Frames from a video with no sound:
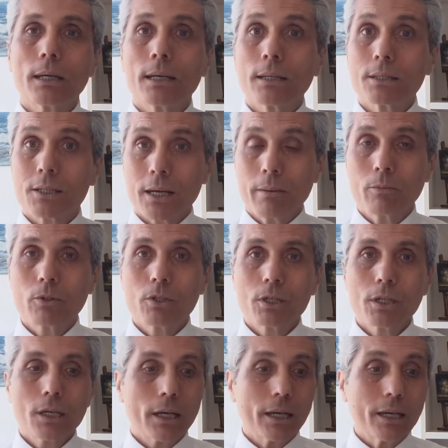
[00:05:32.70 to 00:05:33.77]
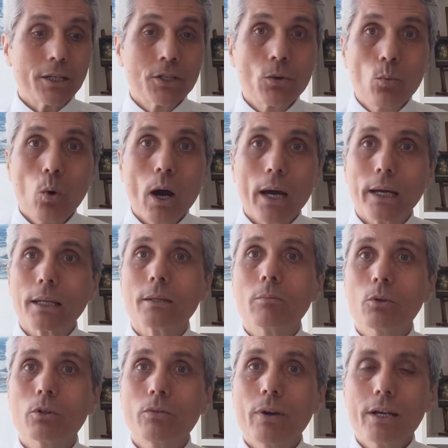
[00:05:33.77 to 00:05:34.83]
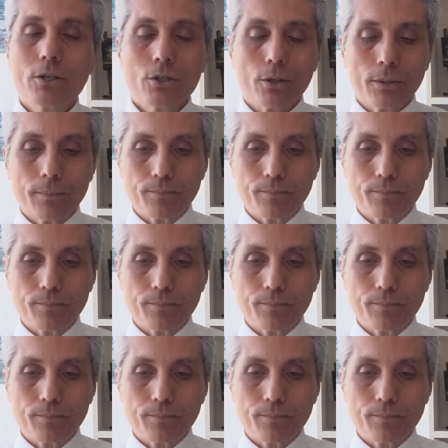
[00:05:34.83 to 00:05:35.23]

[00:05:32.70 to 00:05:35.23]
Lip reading: Simon Sinek is the why, the motivation.